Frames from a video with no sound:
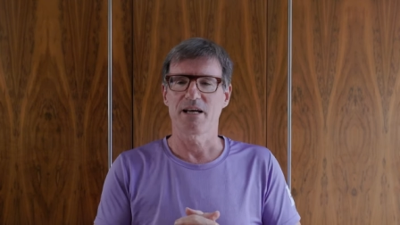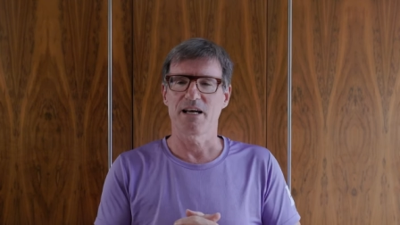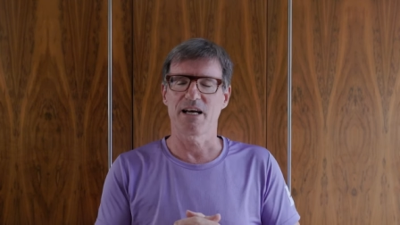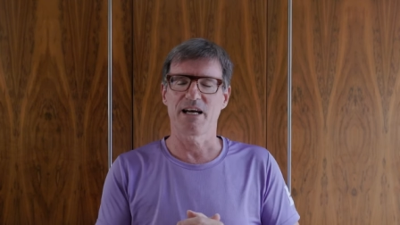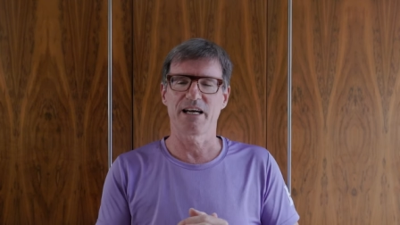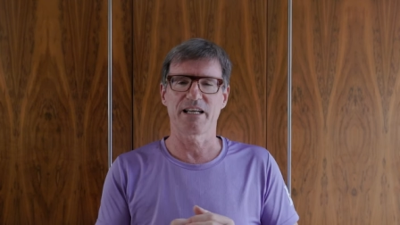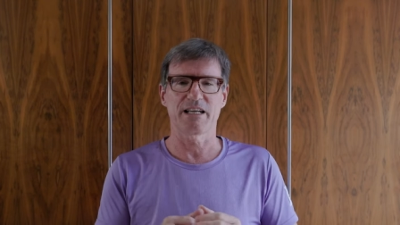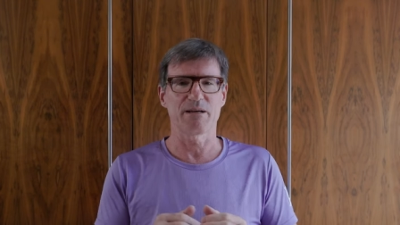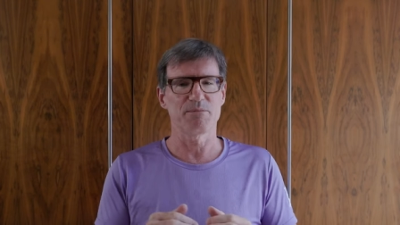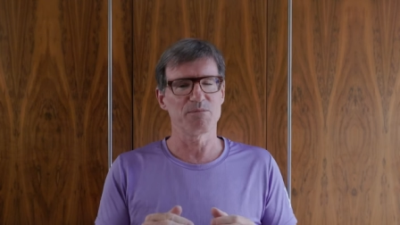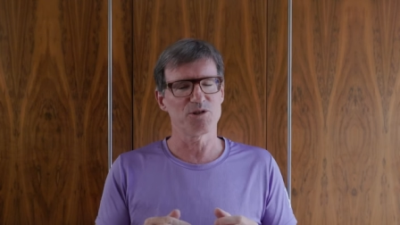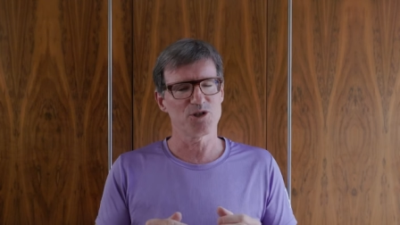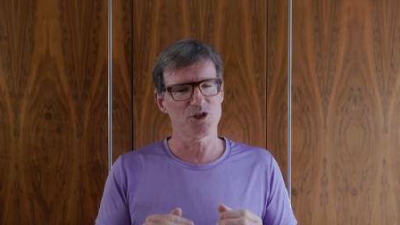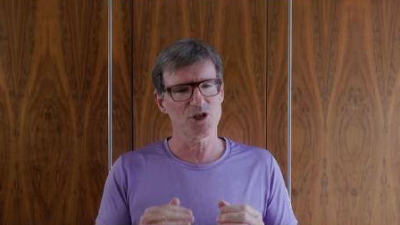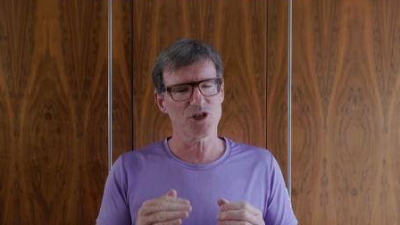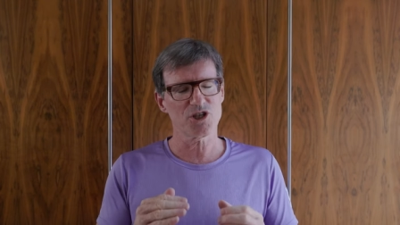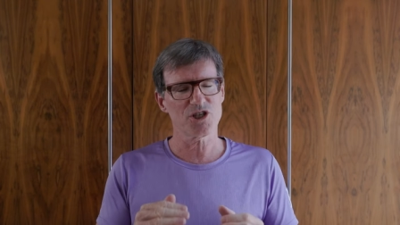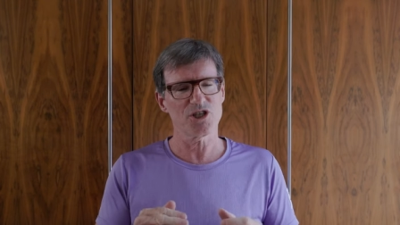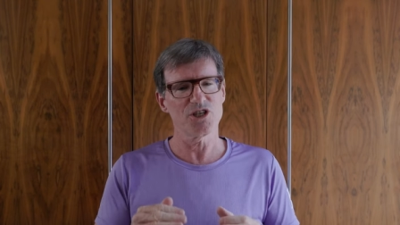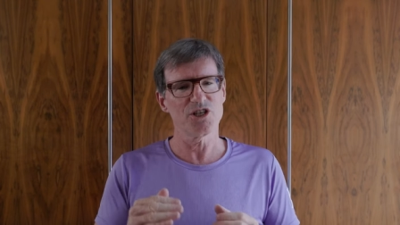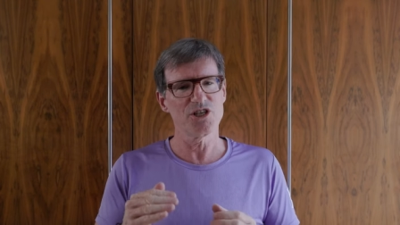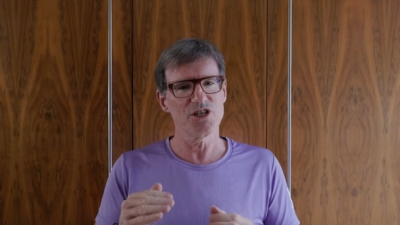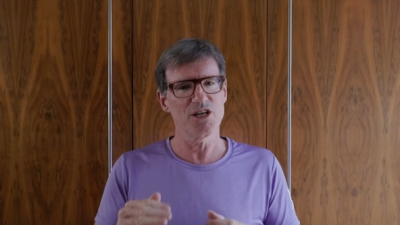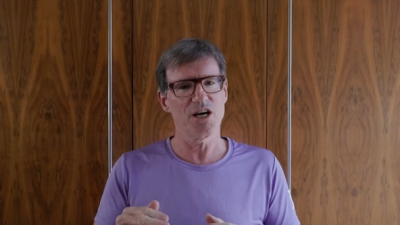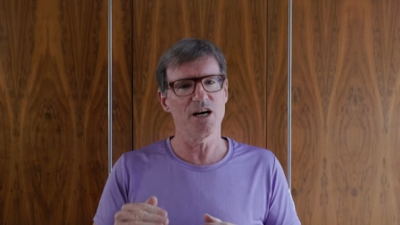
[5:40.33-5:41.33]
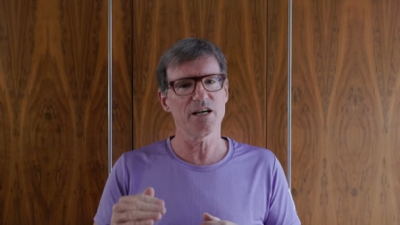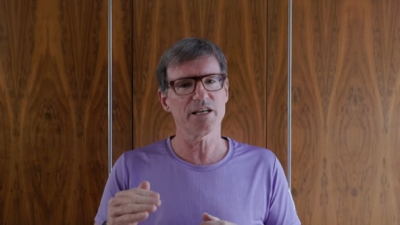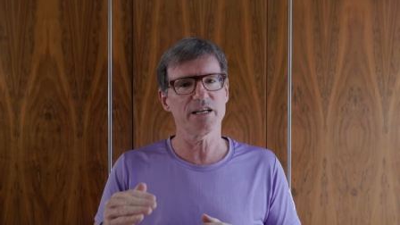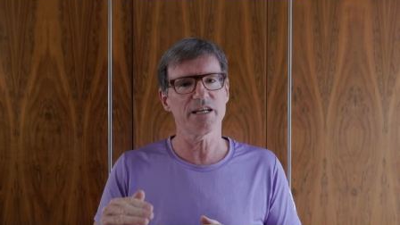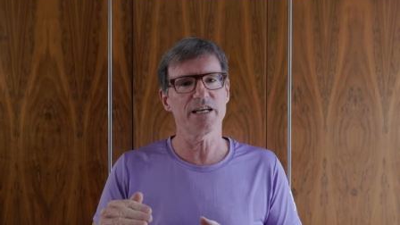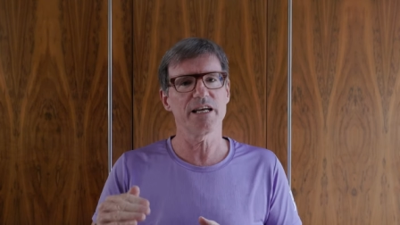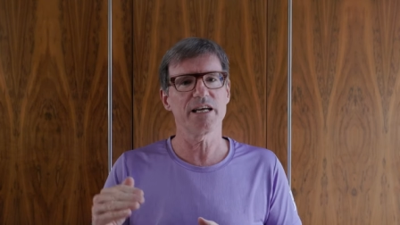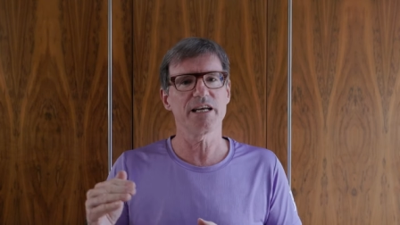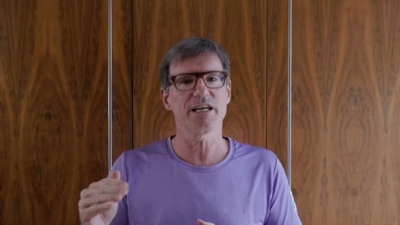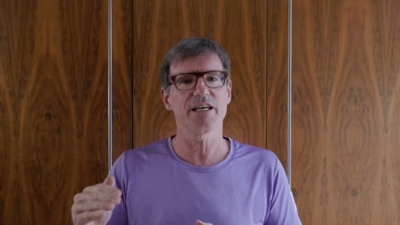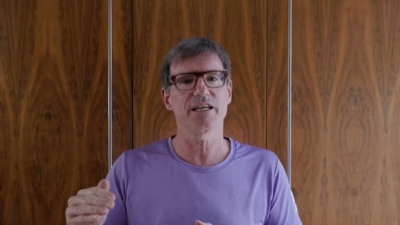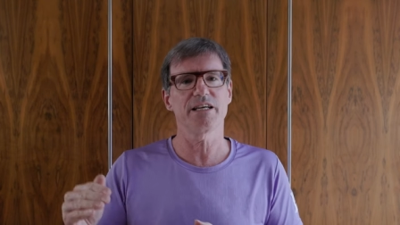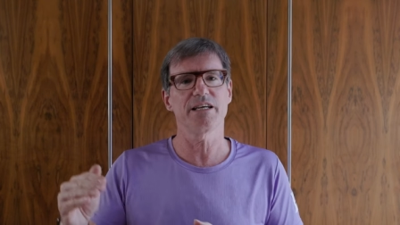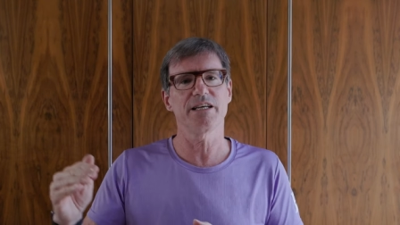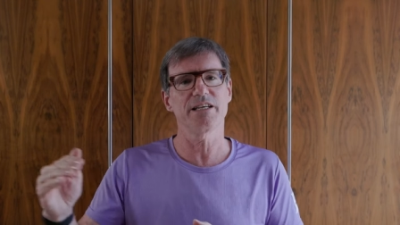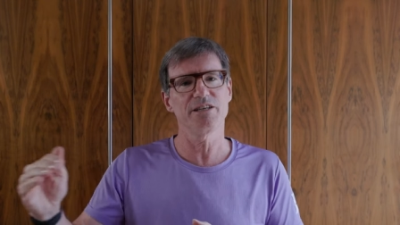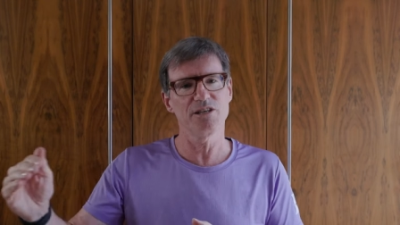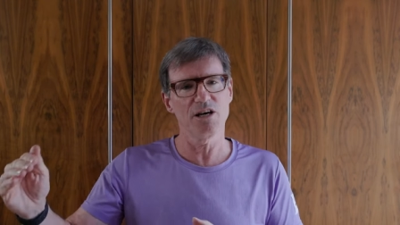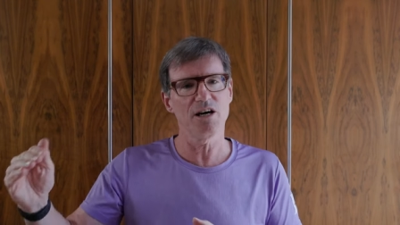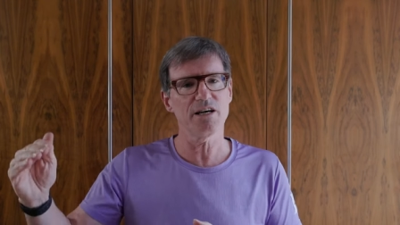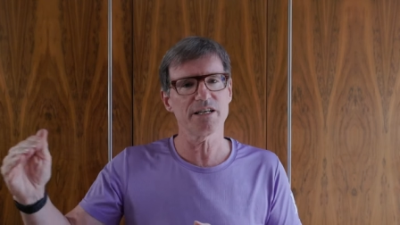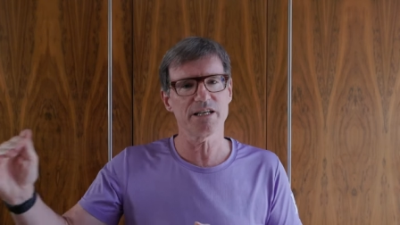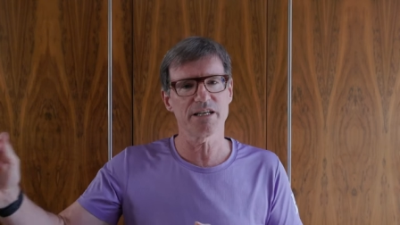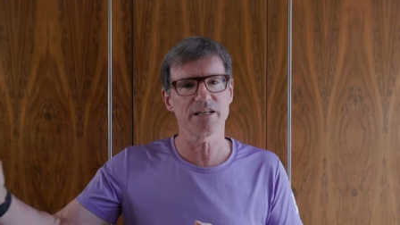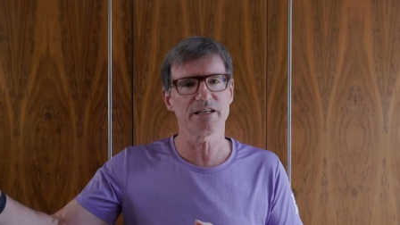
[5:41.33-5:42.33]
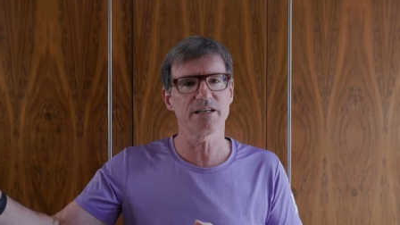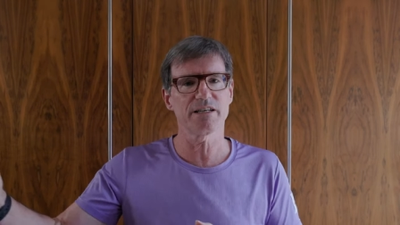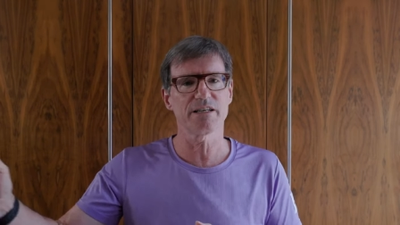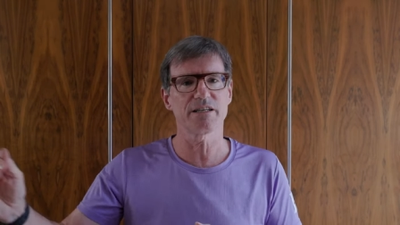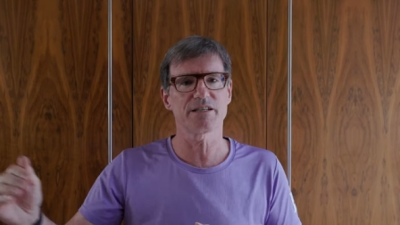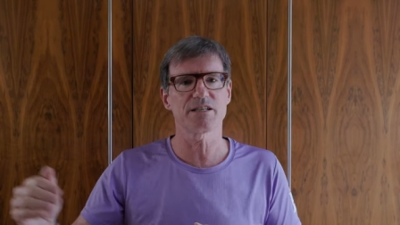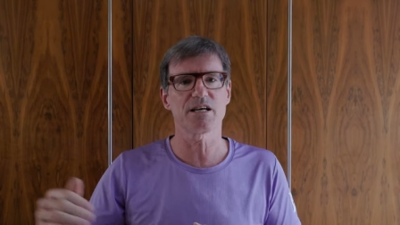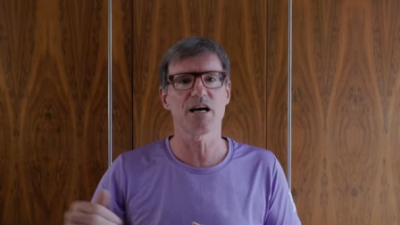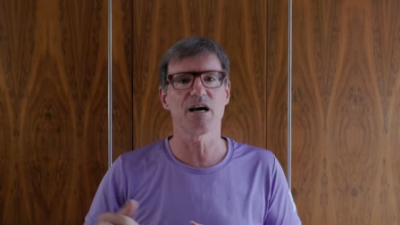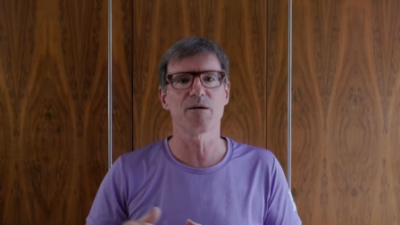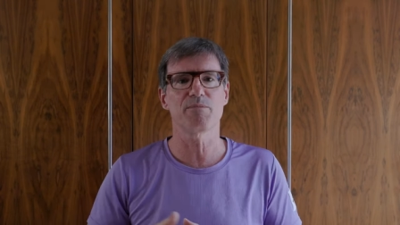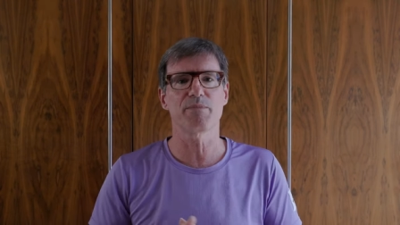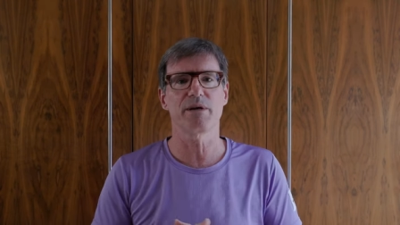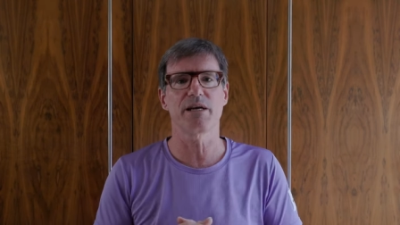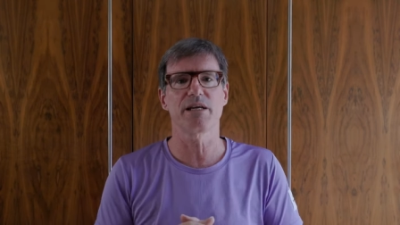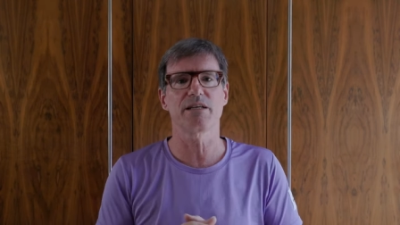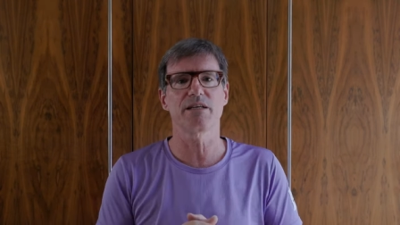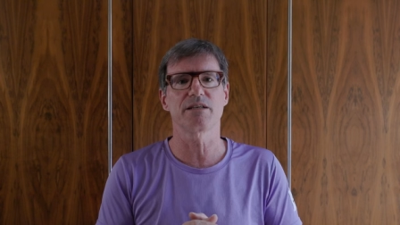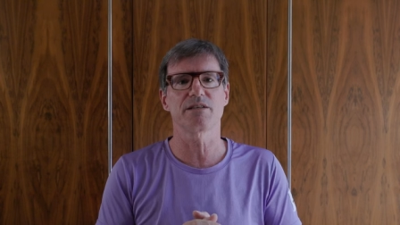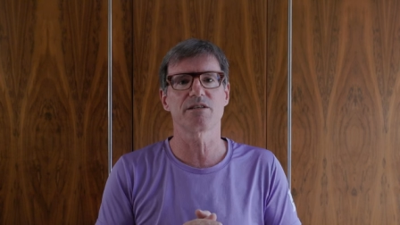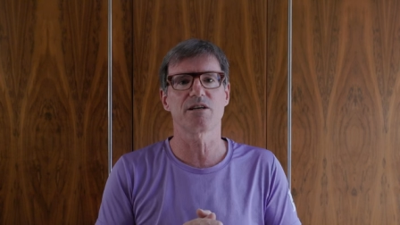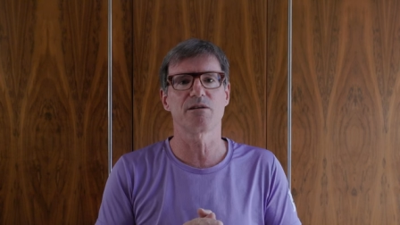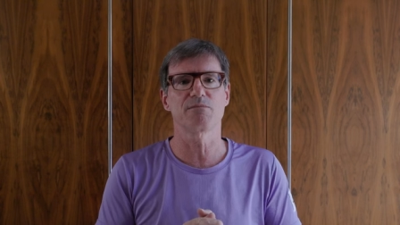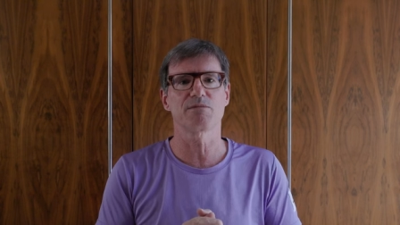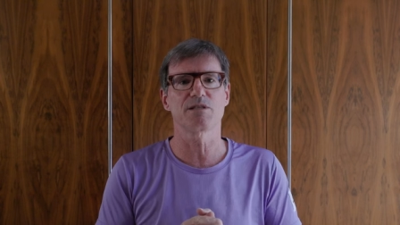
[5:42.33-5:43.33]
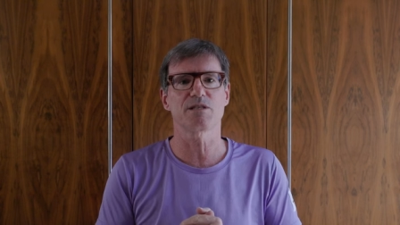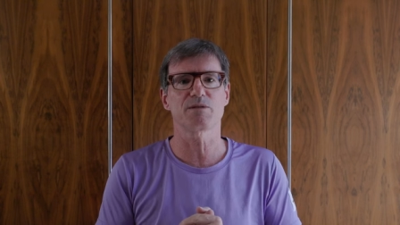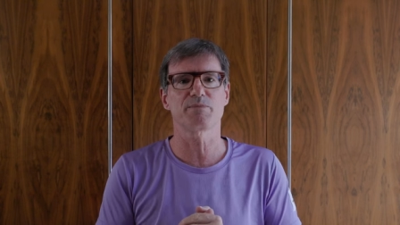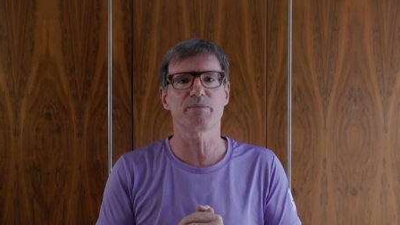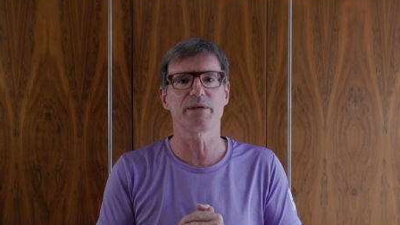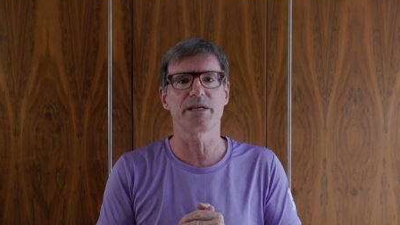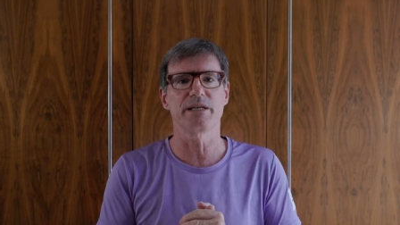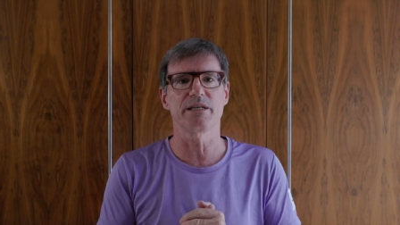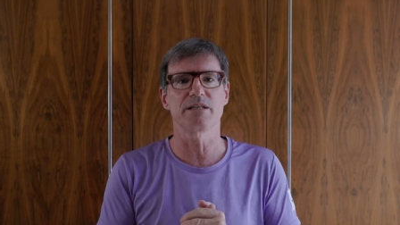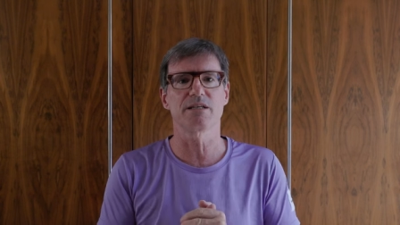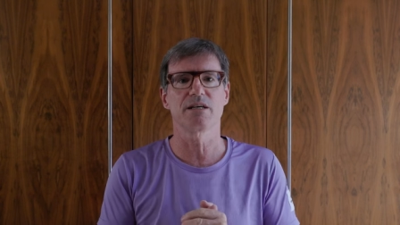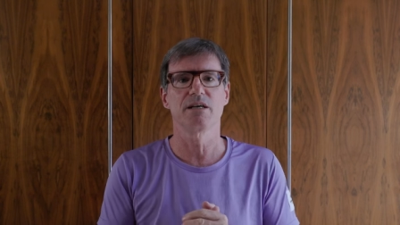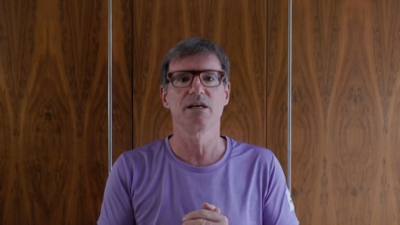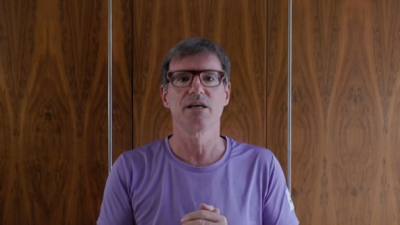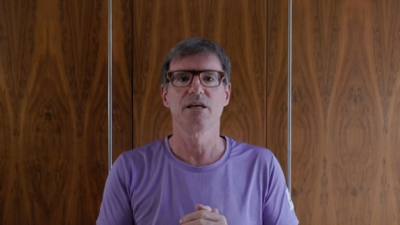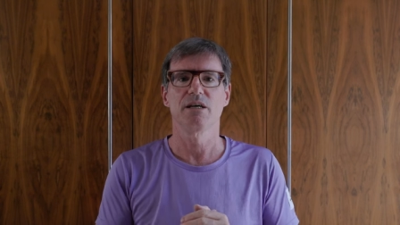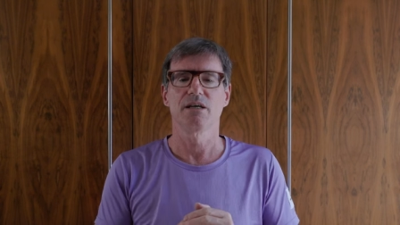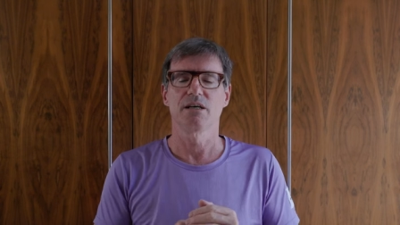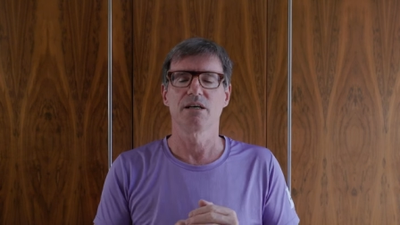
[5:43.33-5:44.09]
and I'm just not hitting the top end in terms of speed.